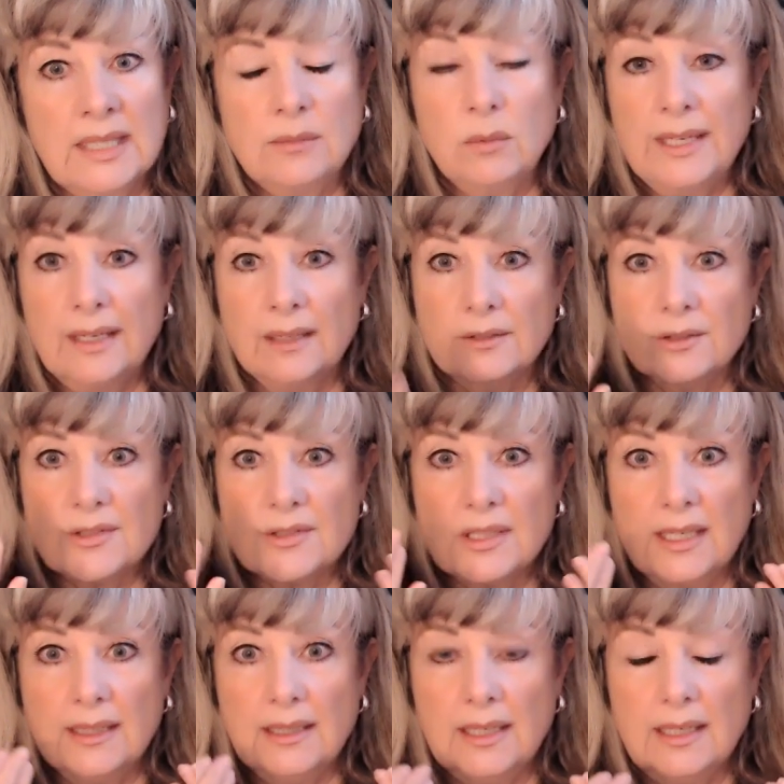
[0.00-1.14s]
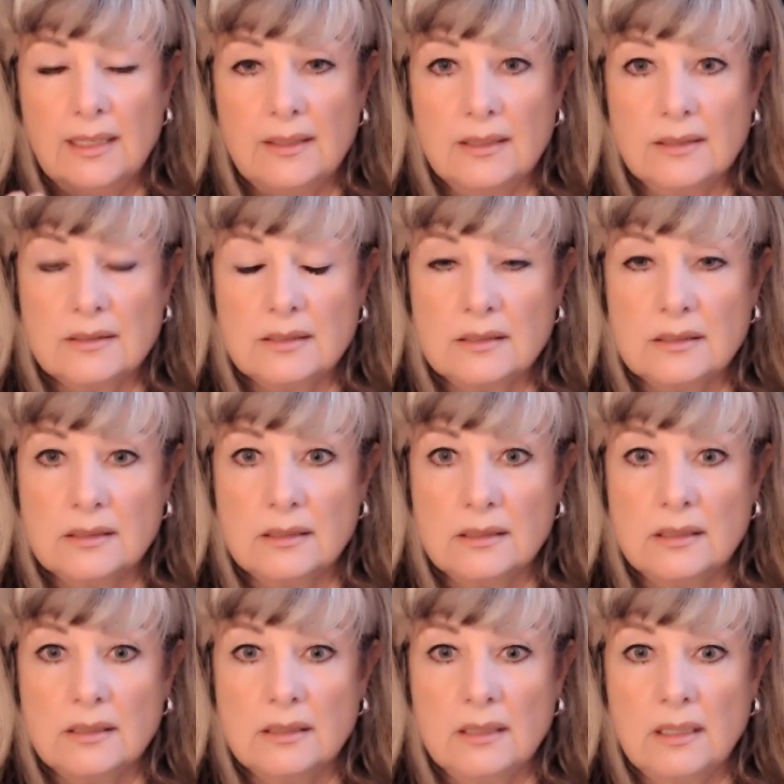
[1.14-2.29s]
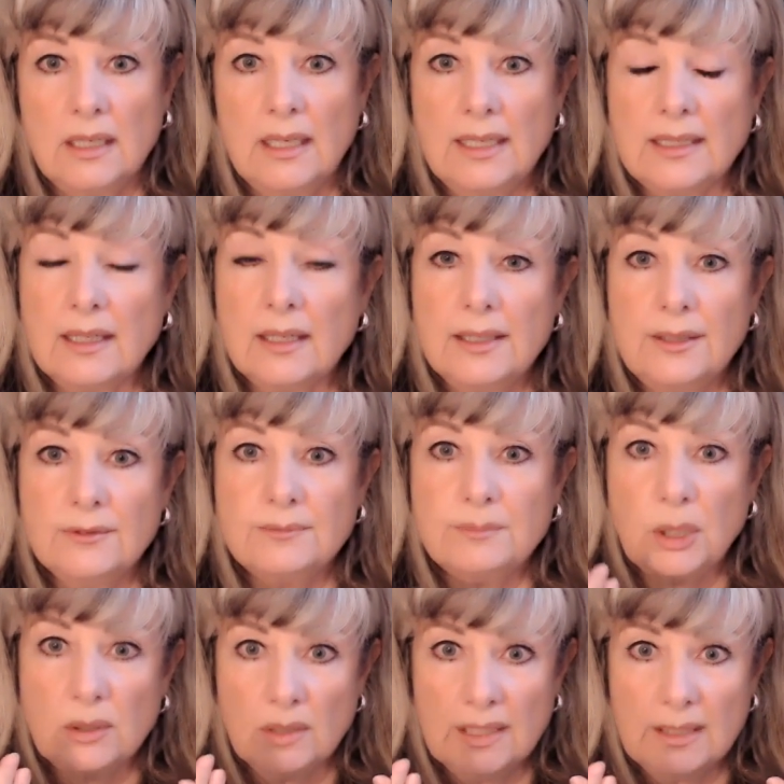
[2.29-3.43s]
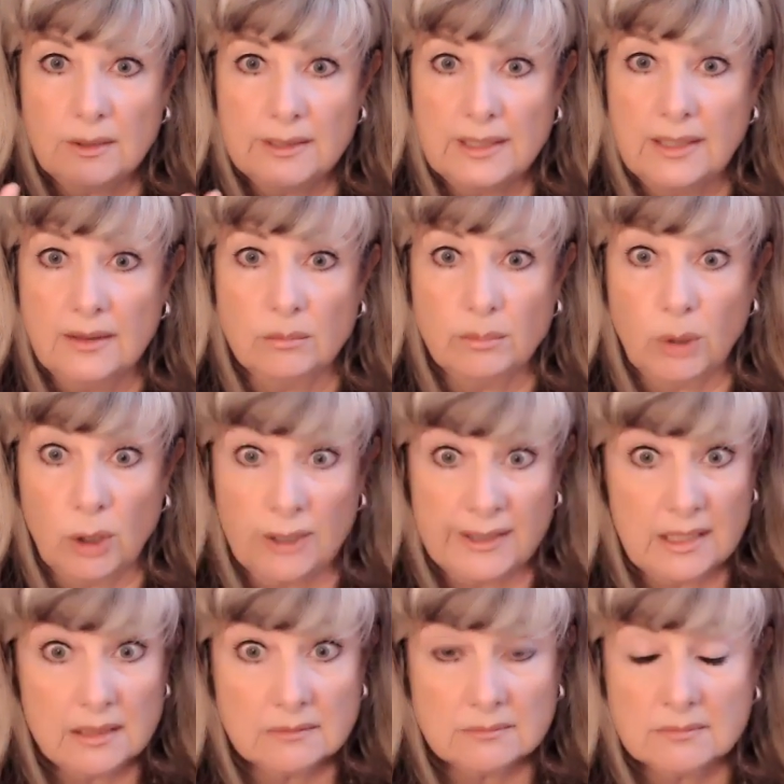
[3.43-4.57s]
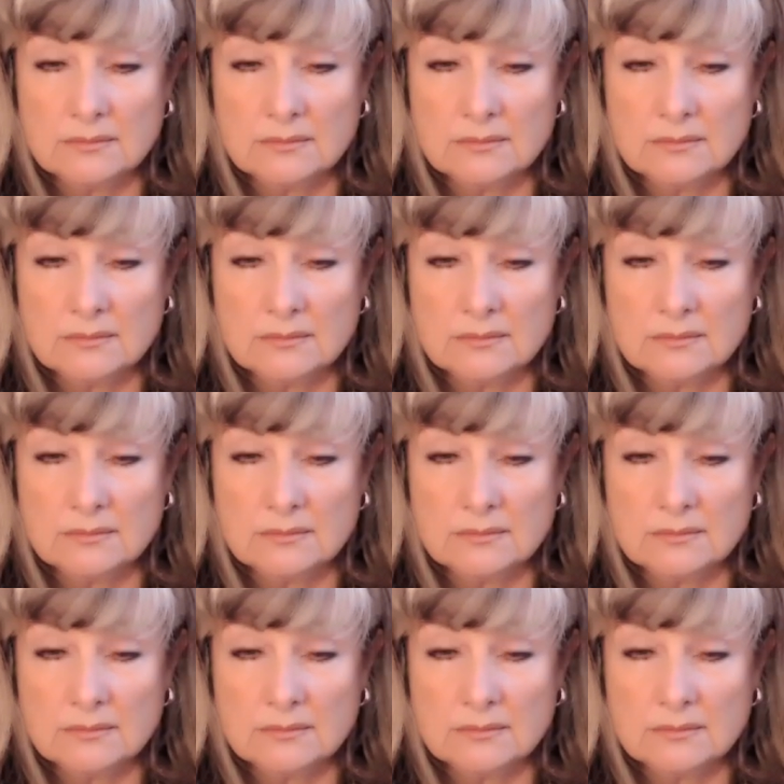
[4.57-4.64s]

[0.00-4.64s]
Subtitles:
we understand that is a kind of polarity in the body.